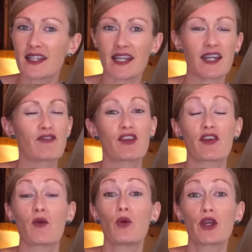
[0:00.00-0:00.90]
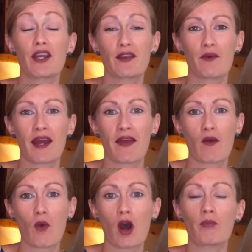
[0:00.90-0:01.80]
getting everything working the way they
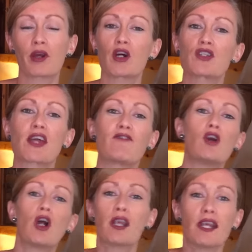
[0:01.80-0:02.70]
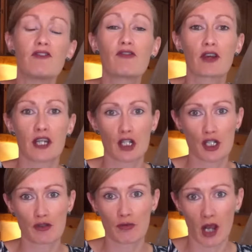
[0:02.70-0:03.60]
want because they've got
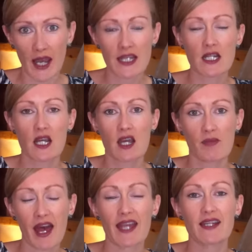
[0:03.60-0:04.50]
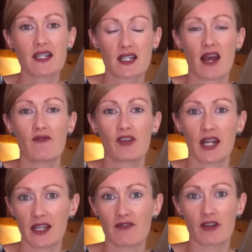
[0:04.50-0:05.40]
leverage, right? Pain and discomfort
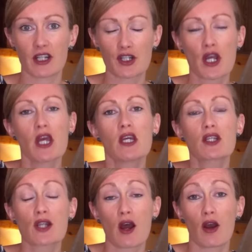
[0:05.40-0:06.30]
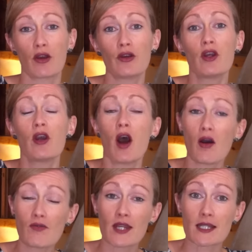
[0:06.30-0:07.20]
are leverage. So,
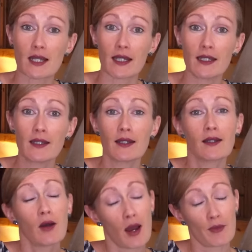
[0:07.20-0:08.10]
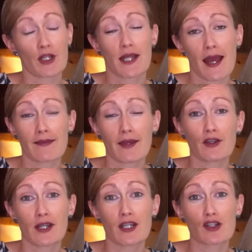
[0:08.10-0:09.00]
obviously, I'm not saying that
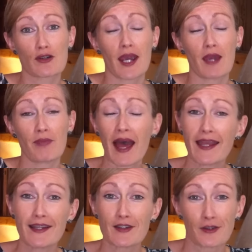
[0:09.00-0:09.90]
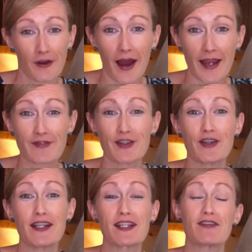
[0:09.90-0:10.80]
you need to create pain in your life and you
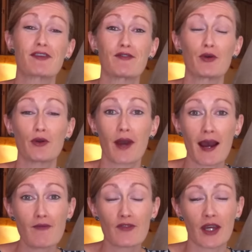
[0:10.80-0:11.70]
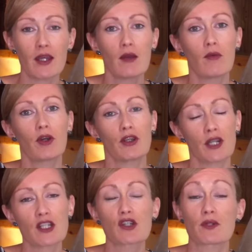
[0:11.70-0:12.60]
need to get rid of all your comfort. What you
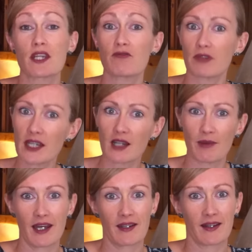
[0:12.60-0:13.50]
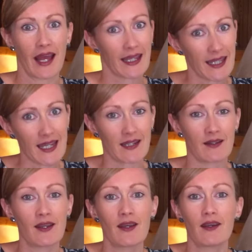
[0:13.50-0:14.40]
need to do is get real about it.
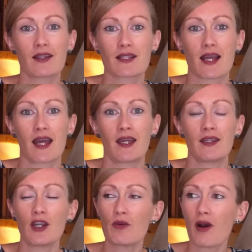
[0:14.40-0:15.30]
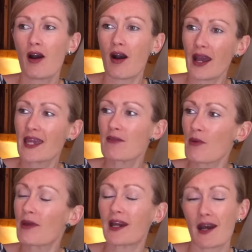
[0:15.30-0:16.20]
Again, it's saying, you know what, I am
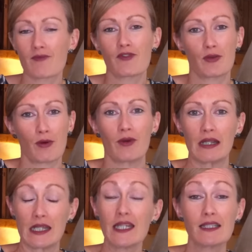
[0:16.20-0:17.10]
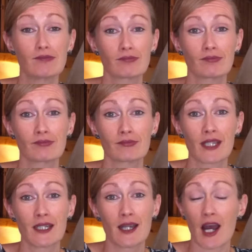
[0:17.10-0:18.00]
a bit comfortable in here.
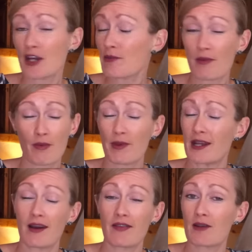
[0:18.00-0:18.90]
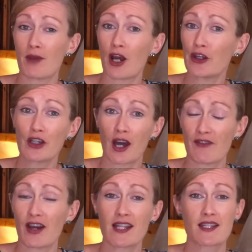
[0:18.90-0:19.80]
I remember being like that in my own
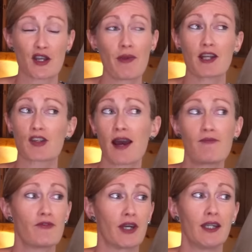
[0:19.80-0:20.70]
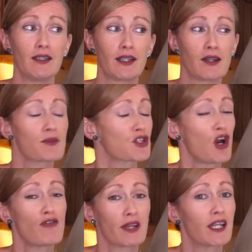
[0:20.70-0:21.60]
life. I had so much comfort that there was
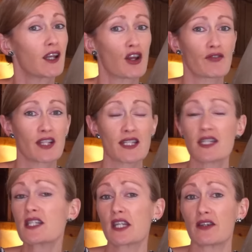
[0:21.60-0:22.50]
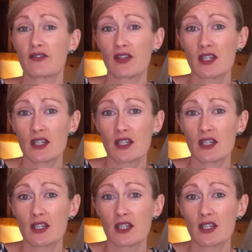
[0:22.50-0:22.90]
not really a lot of incentive